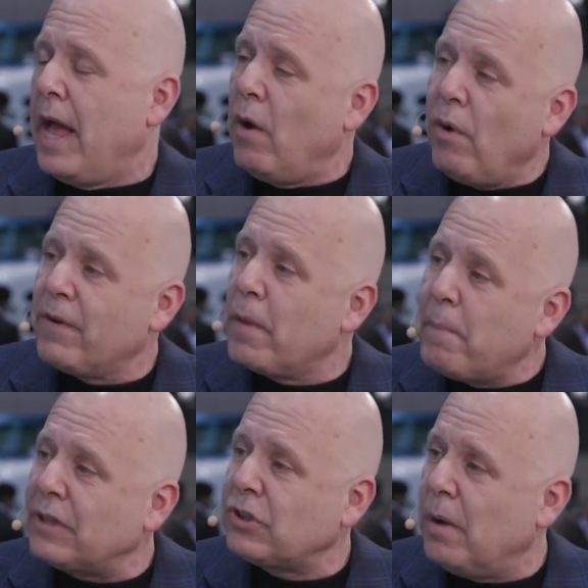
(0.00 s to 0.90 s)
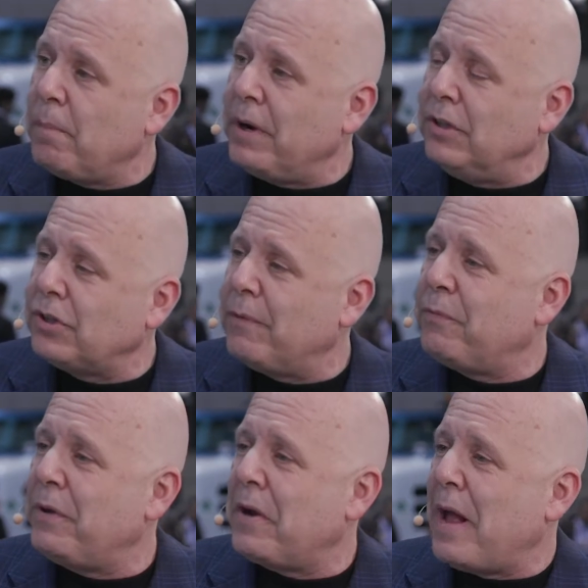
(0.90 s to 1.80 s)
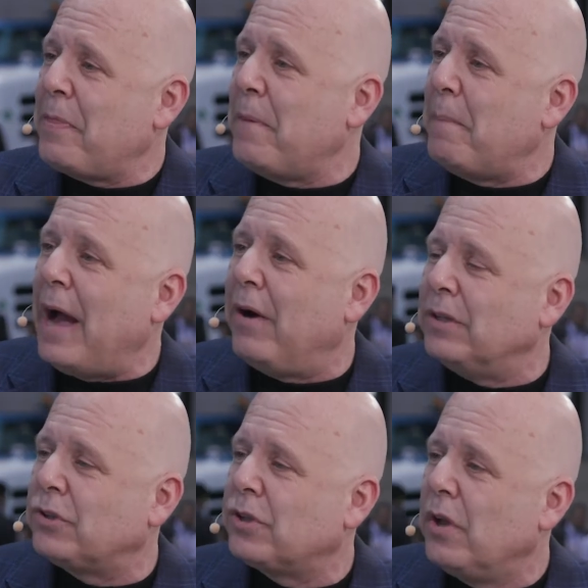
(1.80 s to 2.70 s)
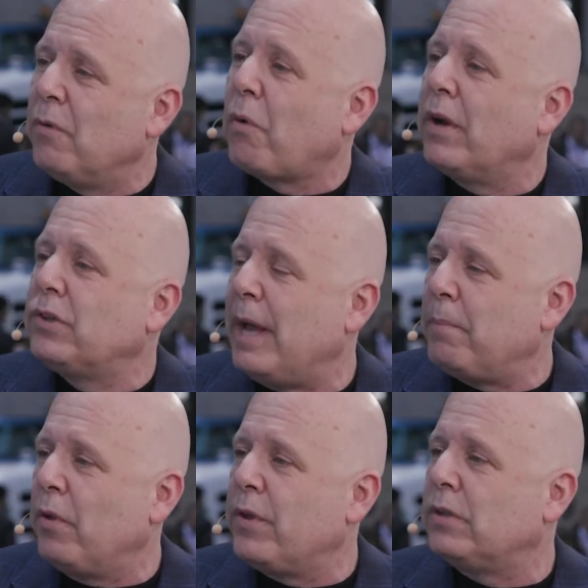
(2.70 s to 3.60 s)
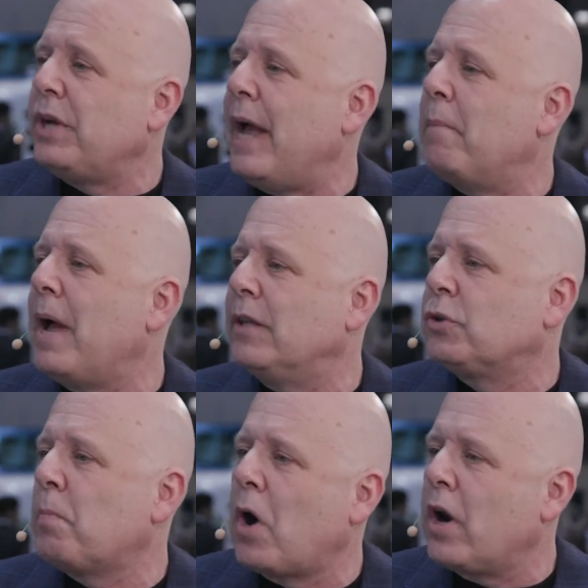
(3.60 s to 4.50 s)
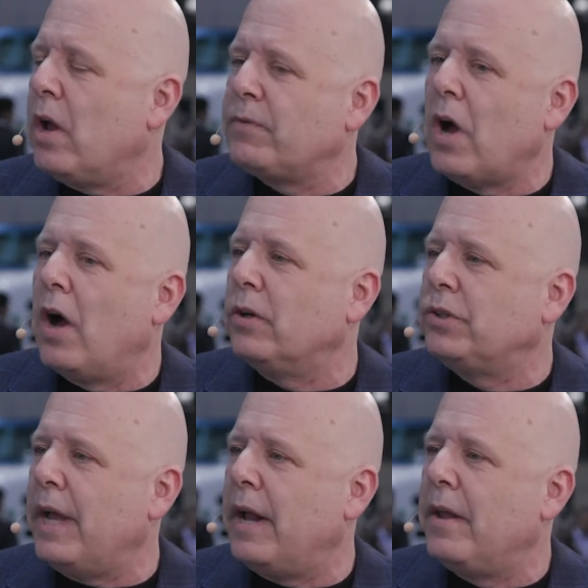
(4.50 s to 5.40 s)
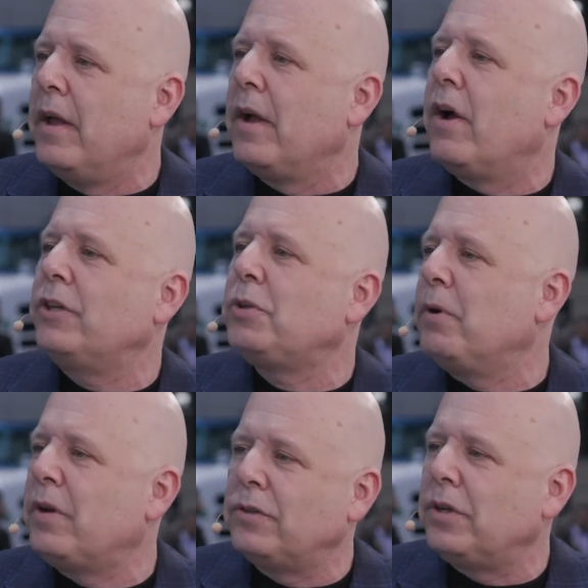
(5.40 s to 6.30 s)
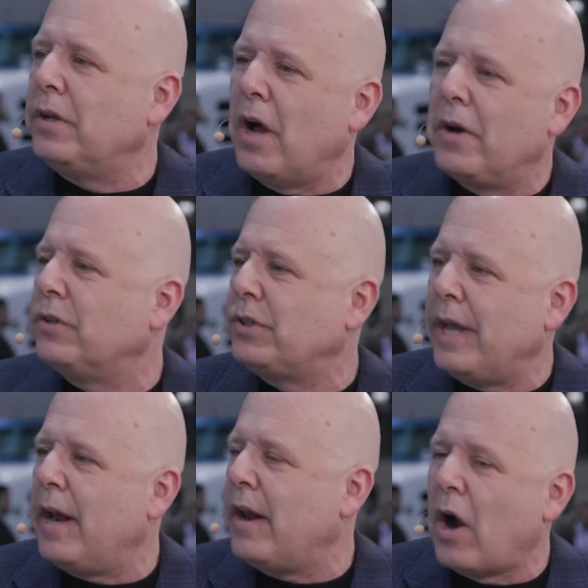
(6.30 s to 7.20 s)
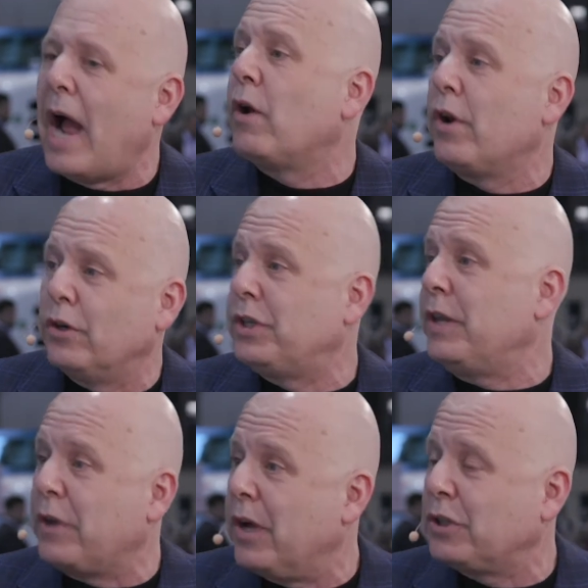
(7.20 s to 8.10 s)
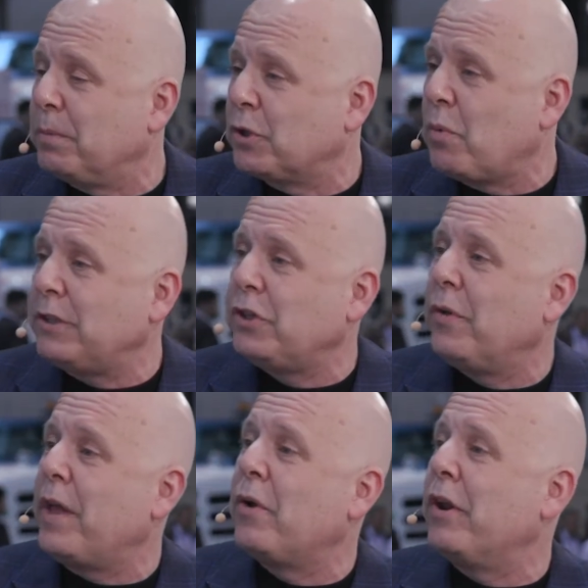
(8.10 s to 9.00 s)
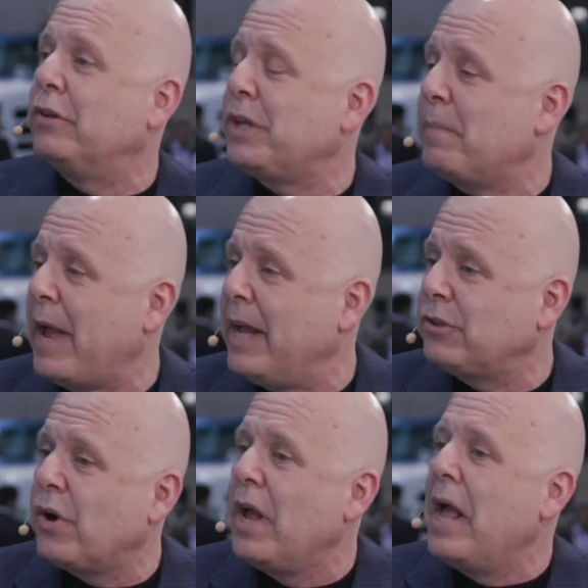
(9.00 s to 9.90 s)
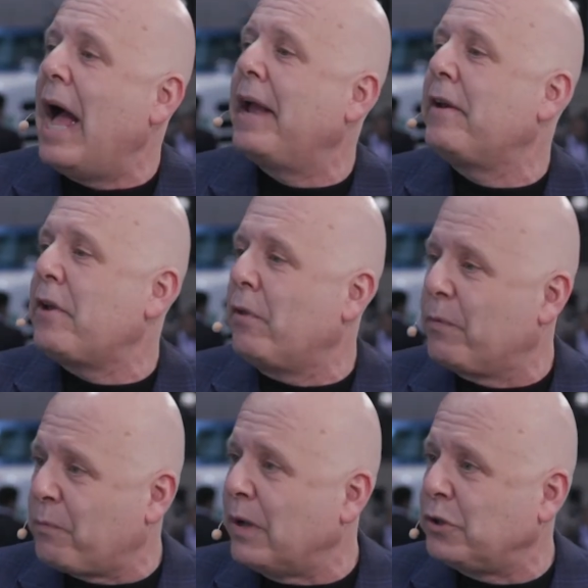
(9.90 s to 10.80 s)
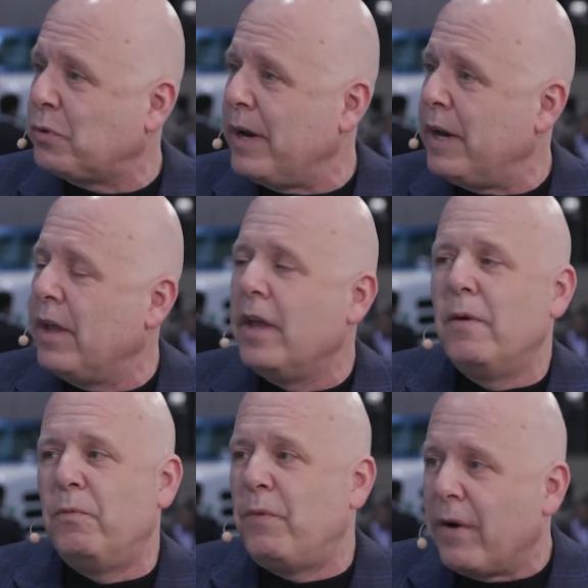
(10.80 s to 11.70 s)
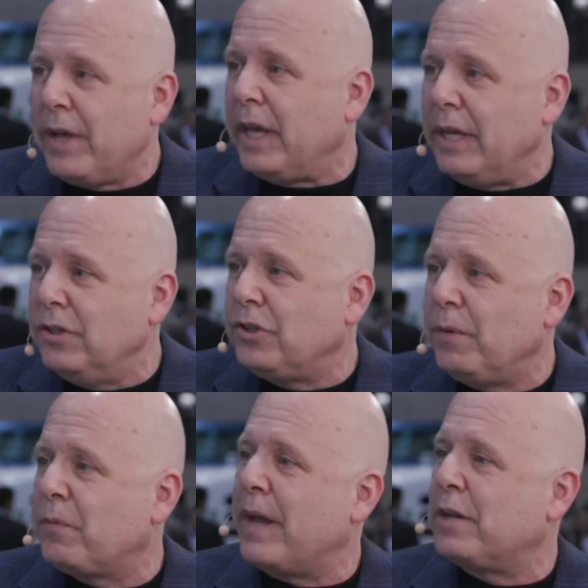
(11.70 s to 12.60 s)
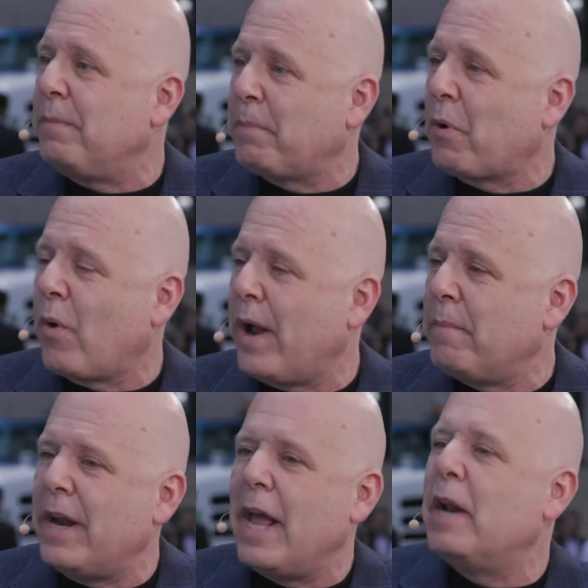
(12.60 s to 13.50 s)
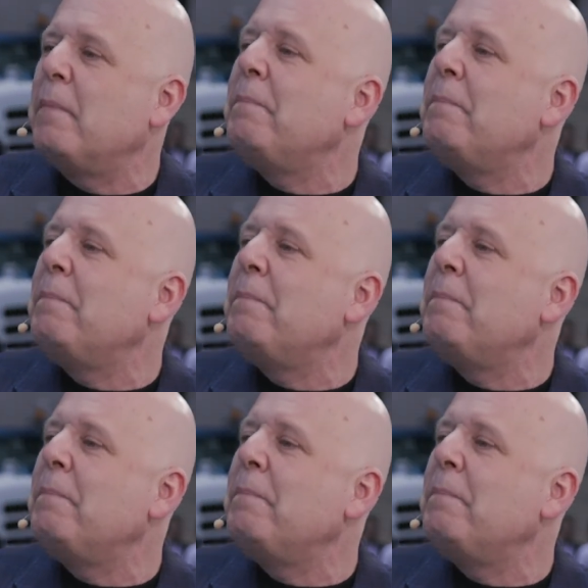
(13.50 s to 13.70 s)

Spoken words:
However, the best companies have figured out the balance. For example, their chatbot's smart enough to understand, customer doesn't understand, or I don't understand the customer's question, or they don't understand my answer. I could tell they're frustrated. Very easy for that to be programmed in, and